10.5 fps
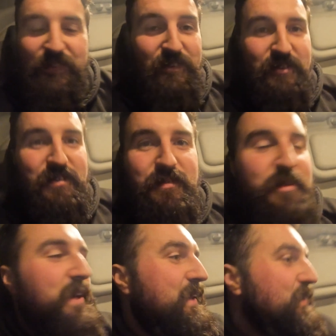
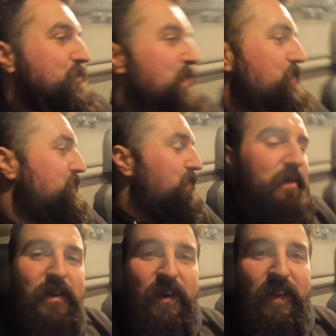got a little musical
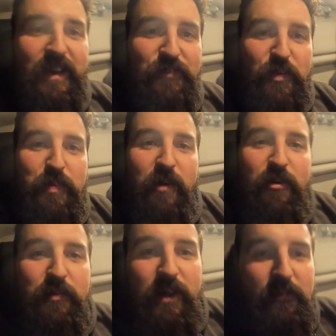encore then for
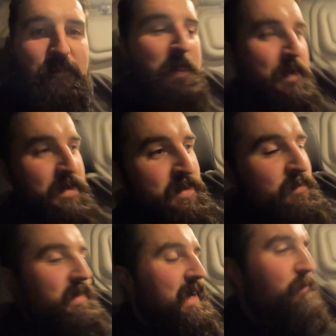Paramore.
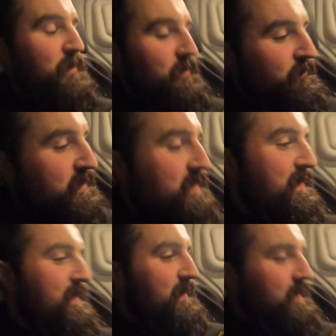But yeah, we're done for
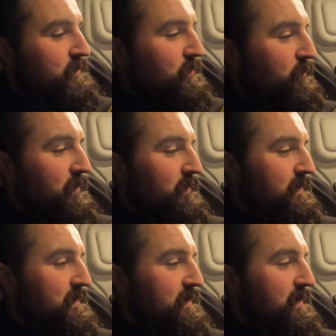today then. So we got
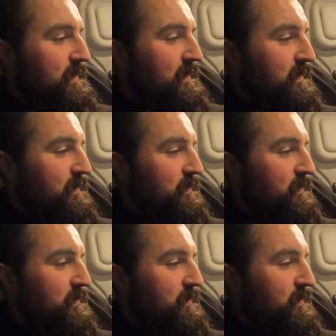the